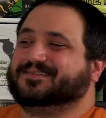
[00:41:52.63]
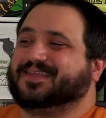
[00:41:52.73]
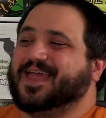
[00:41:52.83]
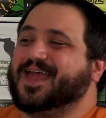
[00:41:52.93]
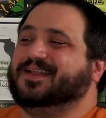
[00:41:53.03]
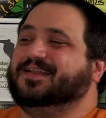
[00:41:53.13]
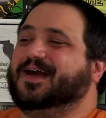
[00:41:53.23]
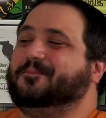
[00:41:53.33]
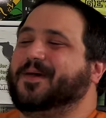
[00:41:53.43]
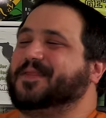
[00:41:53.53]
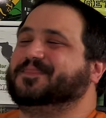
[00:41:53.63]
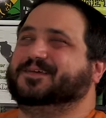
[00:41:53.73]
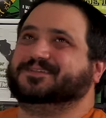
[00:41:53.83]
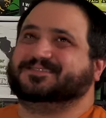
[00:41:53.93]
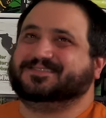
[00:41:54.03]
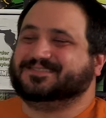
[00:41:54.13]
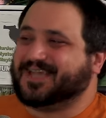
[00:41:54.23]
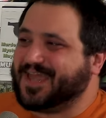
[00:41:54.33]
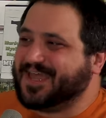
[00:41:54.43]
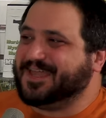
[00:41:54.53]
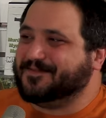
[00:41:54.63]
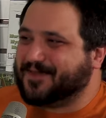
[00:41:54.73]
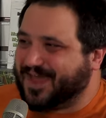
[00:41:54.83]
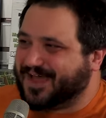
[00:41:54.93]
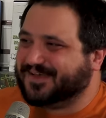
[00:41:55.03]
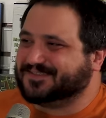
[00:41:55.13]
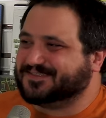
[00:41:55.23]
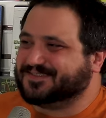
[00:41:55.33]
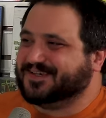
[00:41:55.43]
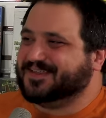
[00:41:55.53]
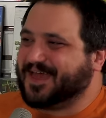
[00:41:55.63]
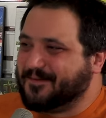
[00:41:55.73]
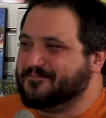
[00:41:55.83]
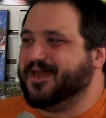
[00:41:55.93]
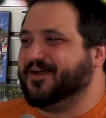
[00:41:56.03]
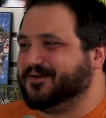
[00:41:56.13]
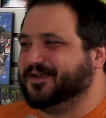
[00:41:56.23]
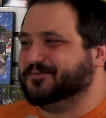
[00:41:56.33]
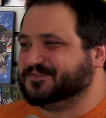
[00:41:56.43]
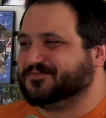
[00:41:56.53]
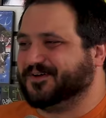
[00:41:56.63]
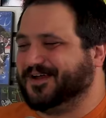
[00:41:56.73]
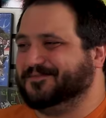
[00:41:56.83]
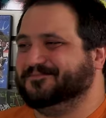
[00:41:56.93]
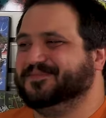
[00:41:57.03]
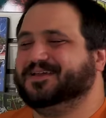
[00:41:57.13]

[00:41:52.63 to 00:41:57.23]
they ended up at the same house that Mary was from.